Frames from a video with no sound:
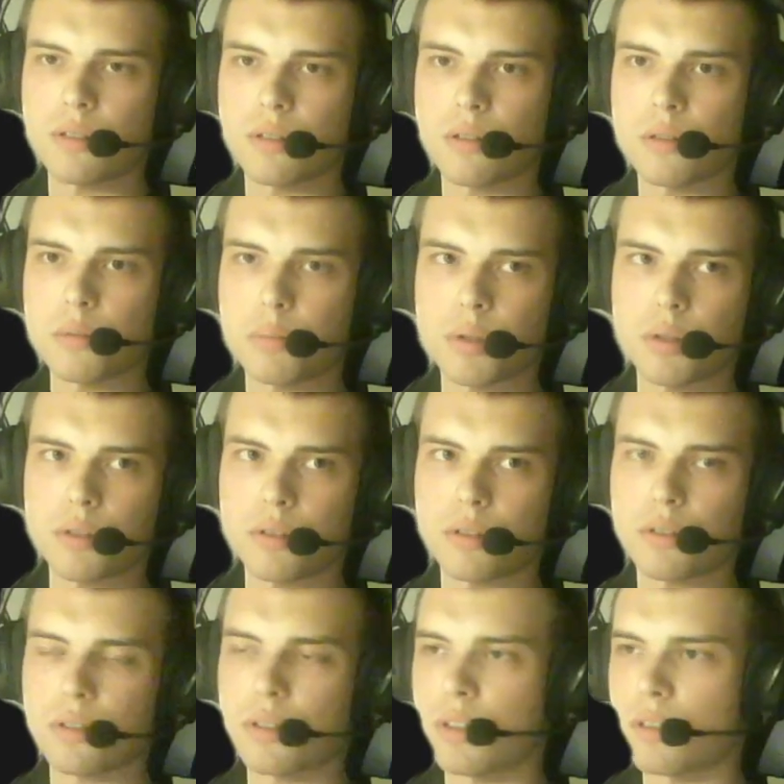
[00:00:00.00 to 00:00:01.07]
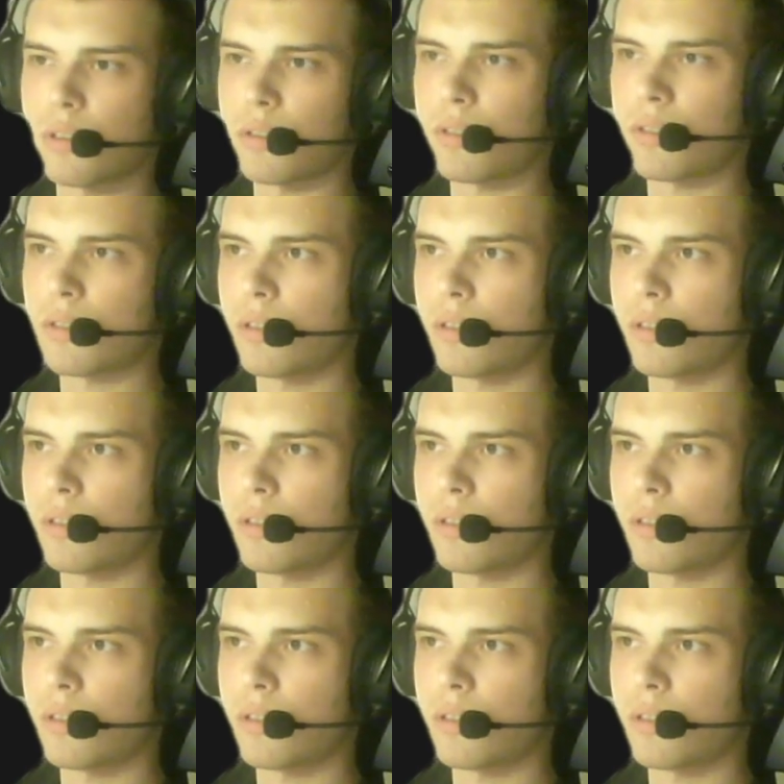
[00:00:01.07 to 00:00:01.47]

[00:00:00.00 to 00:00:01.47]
on point and